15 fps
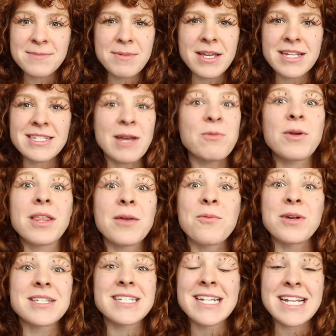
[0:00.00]
because I really
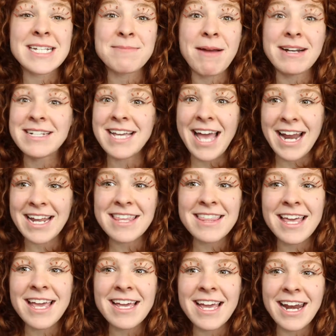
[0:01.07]
wasn't expecting
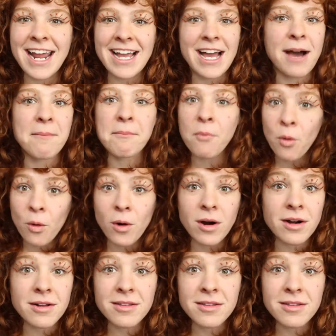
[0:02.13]
anything, and I got more